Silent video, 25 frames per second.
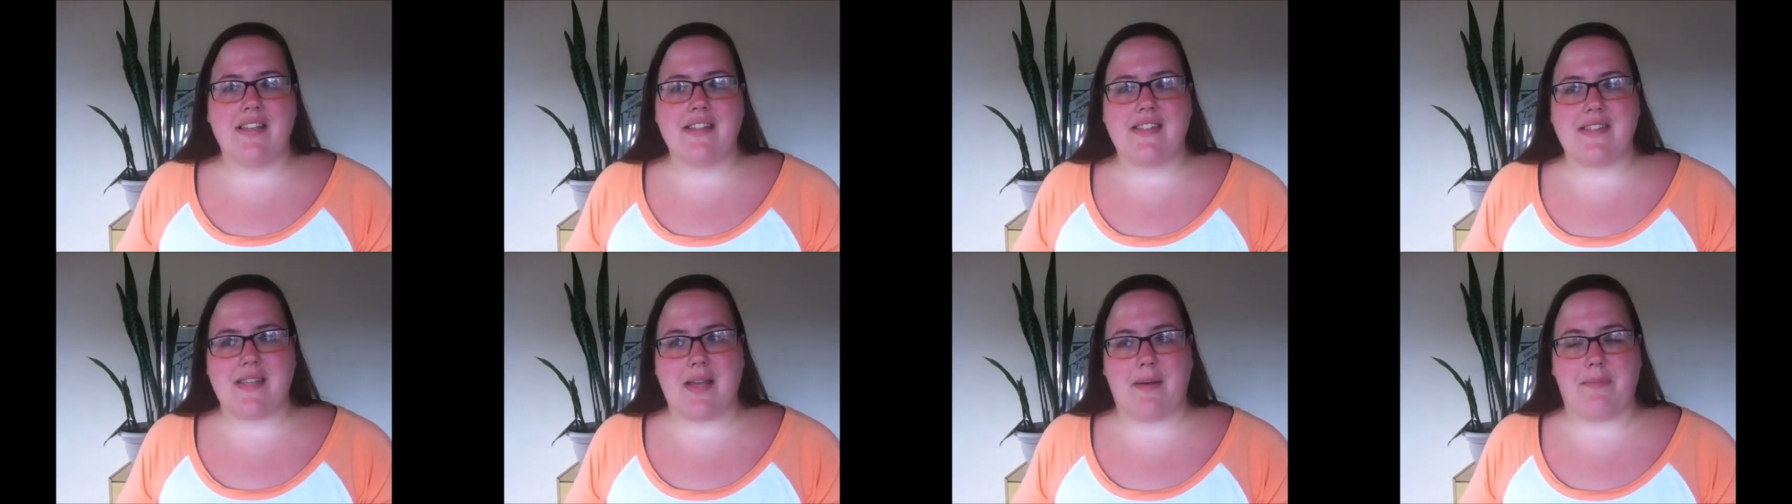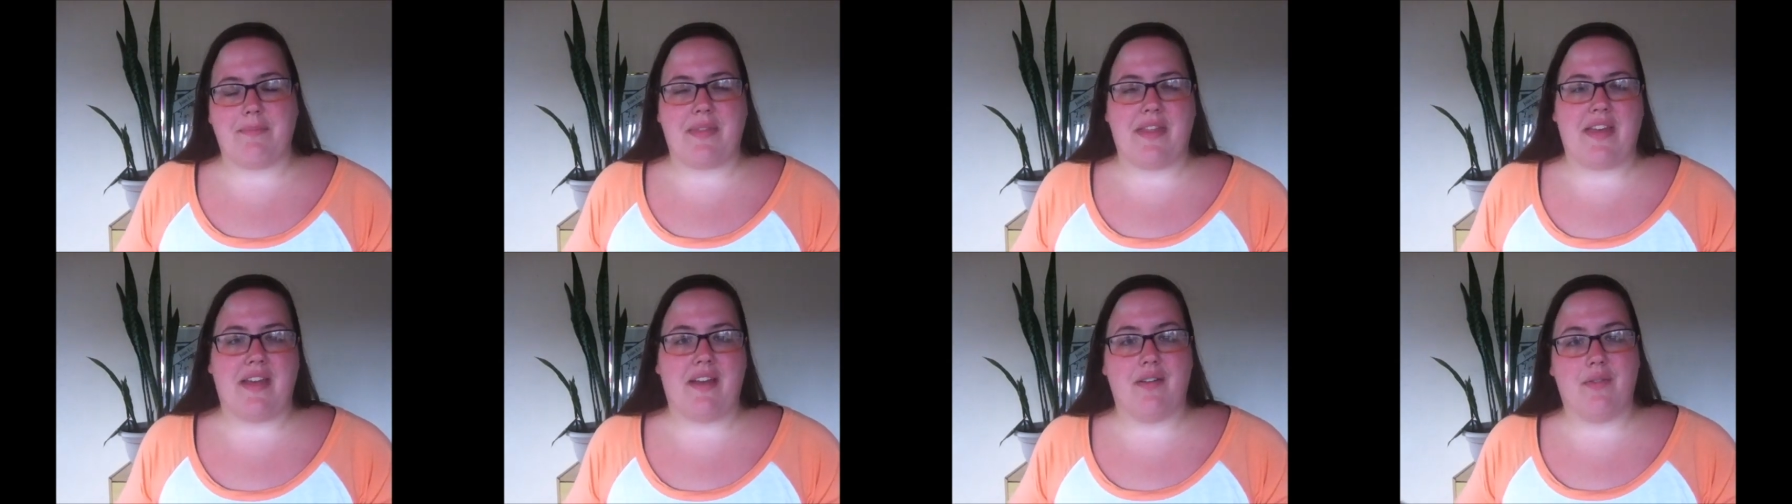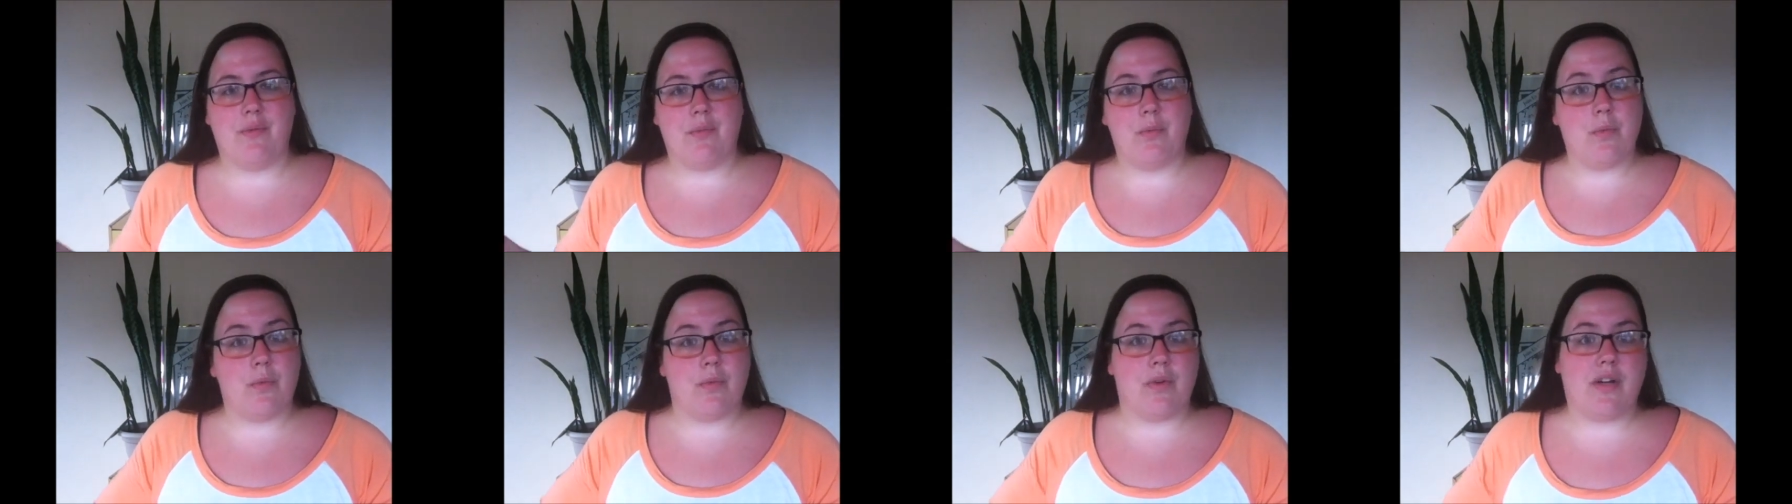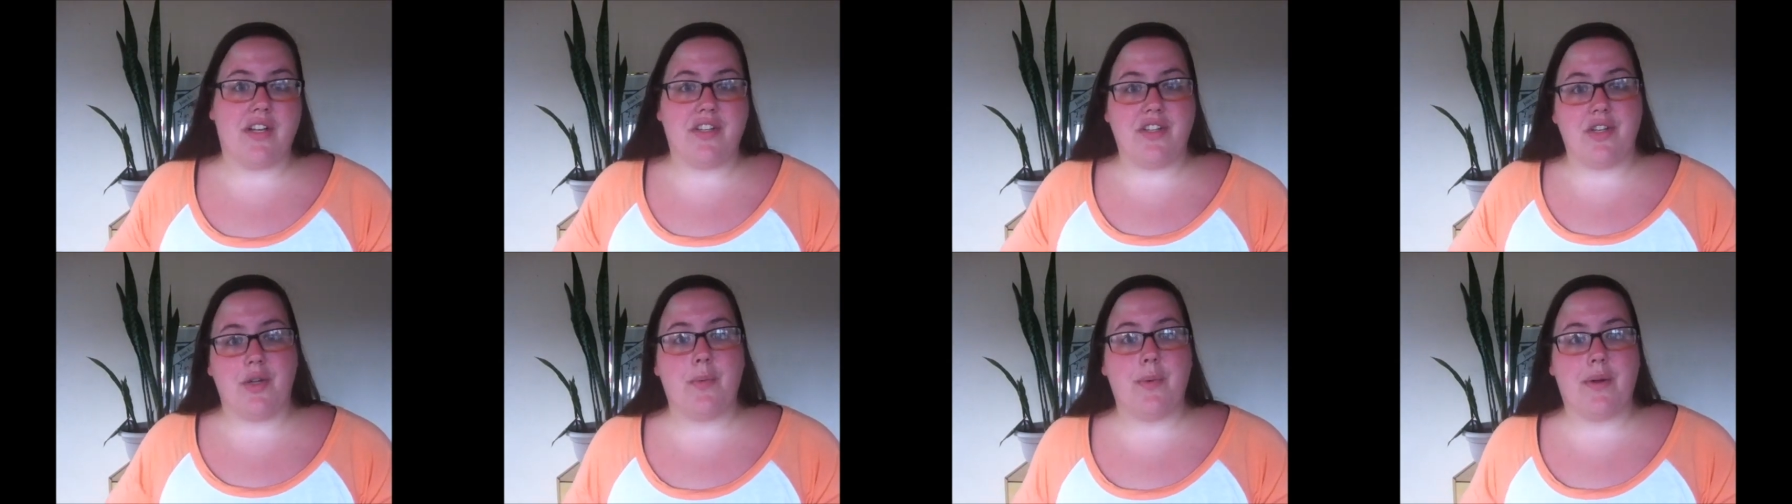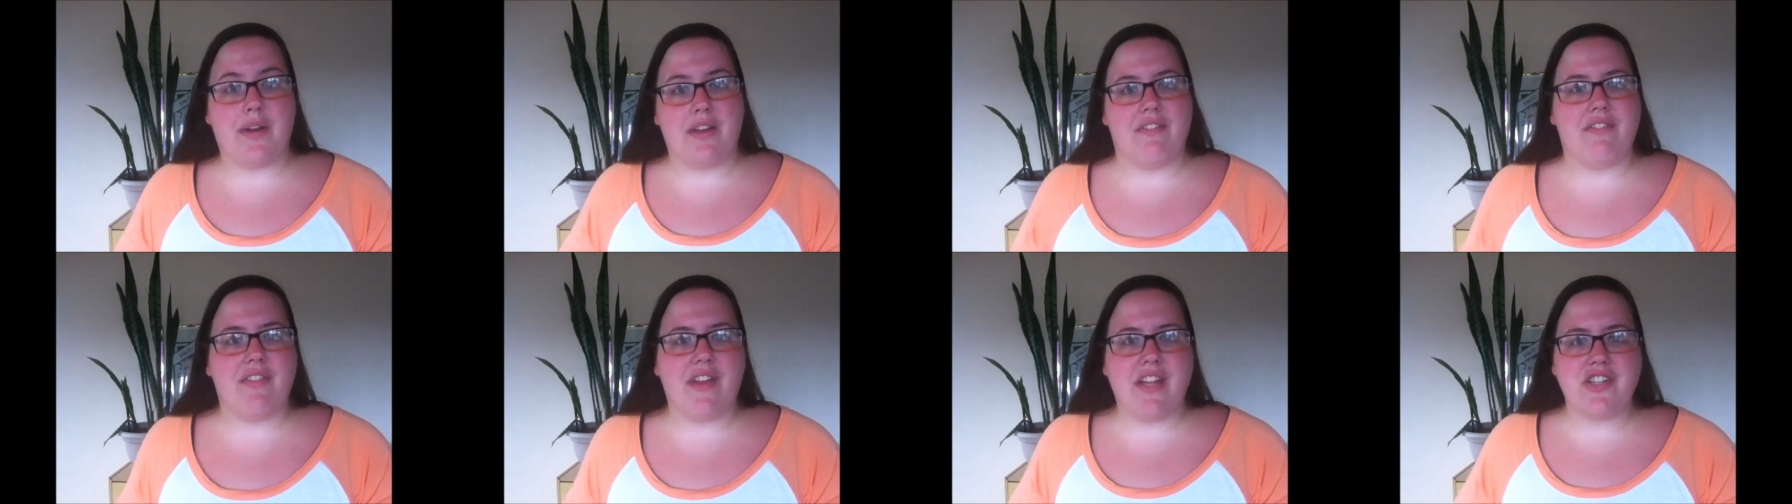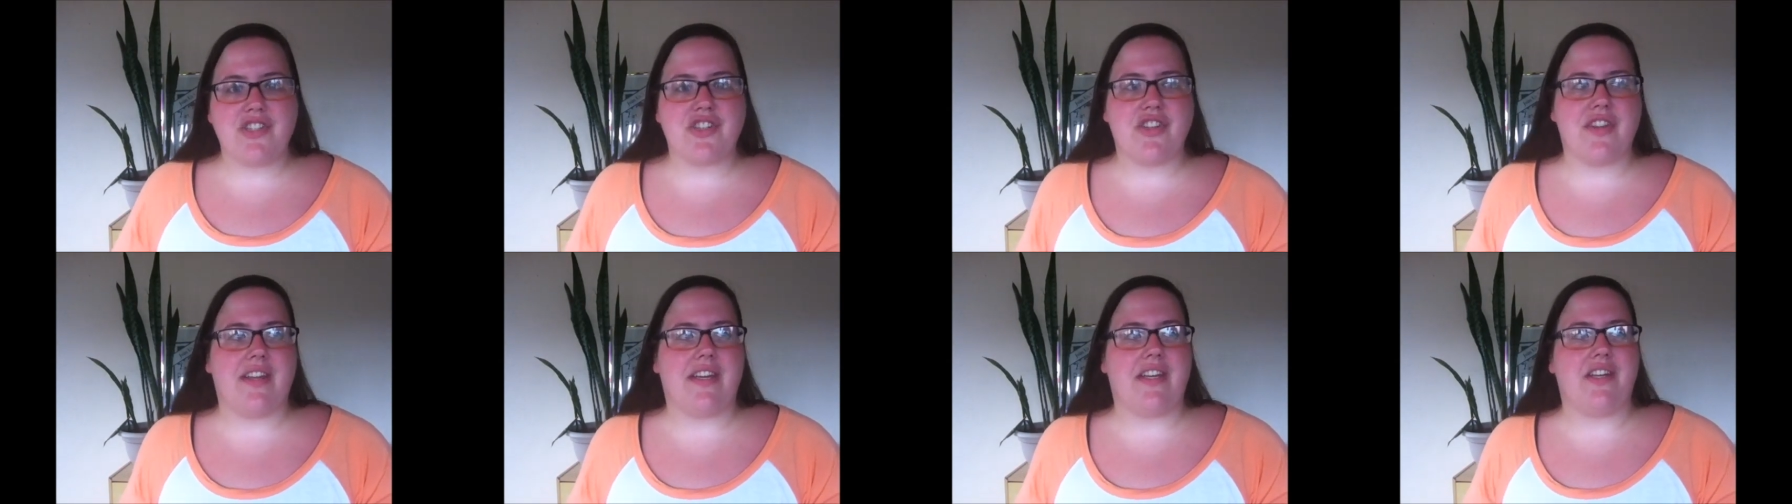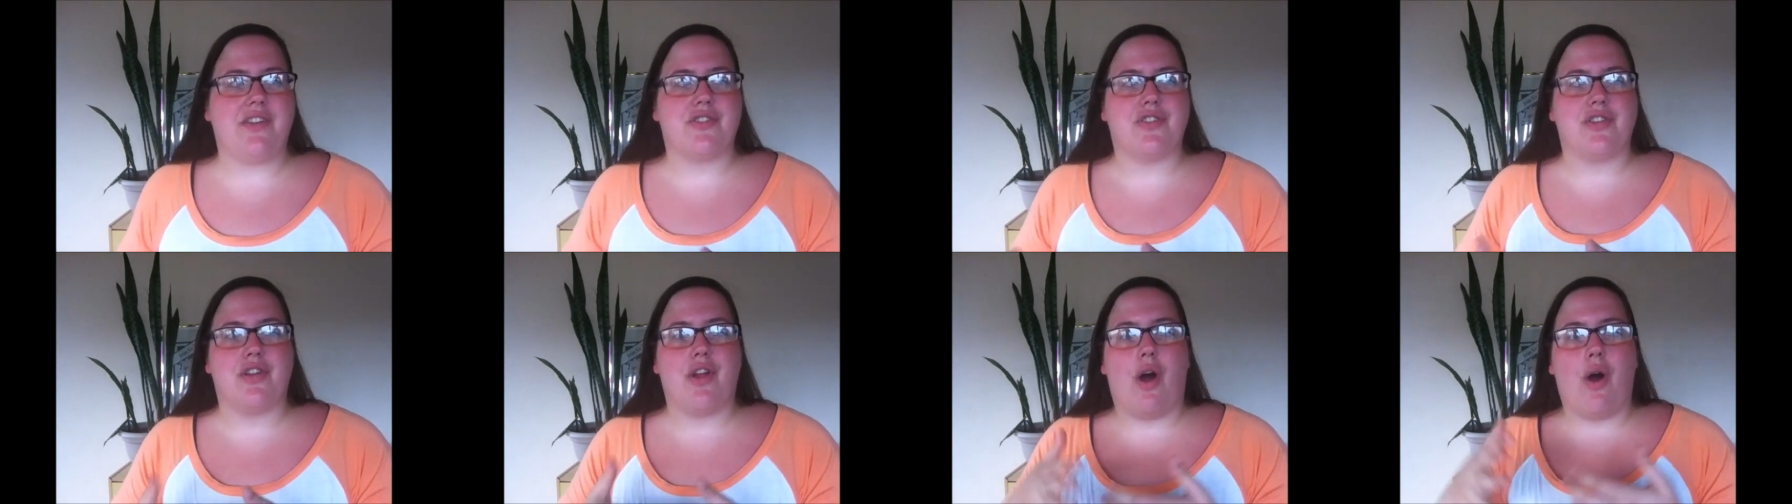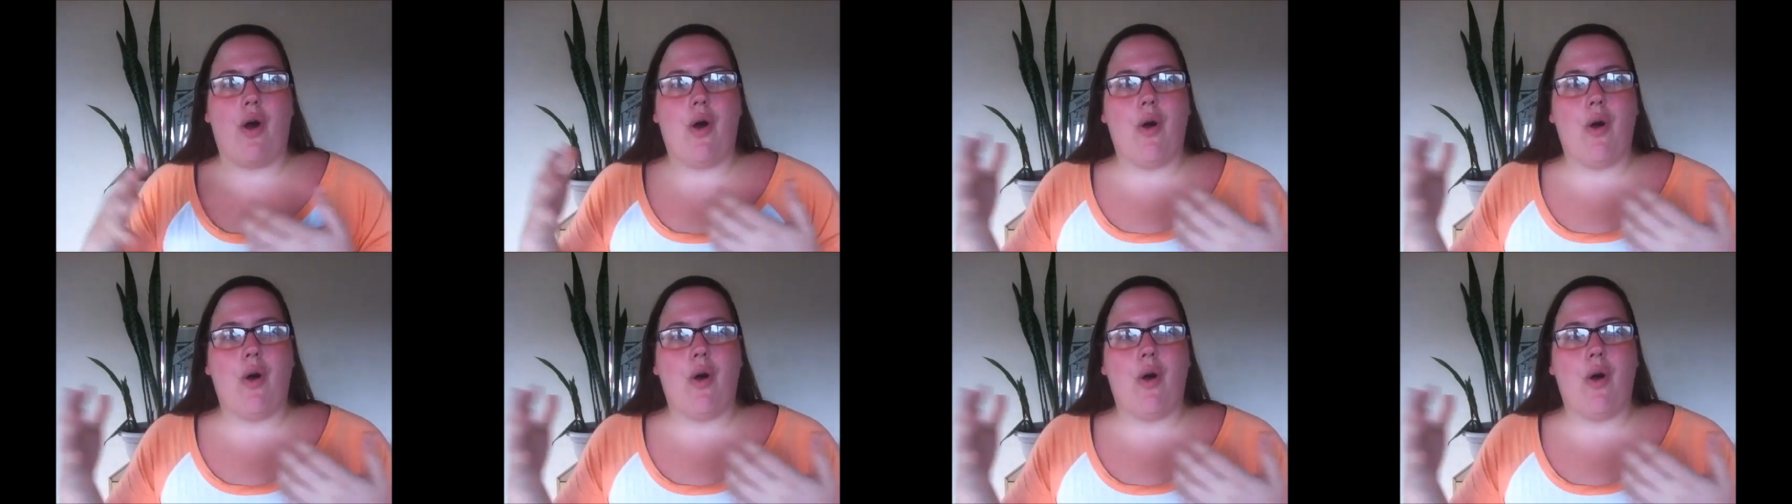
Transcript: something, a new one eventually. You should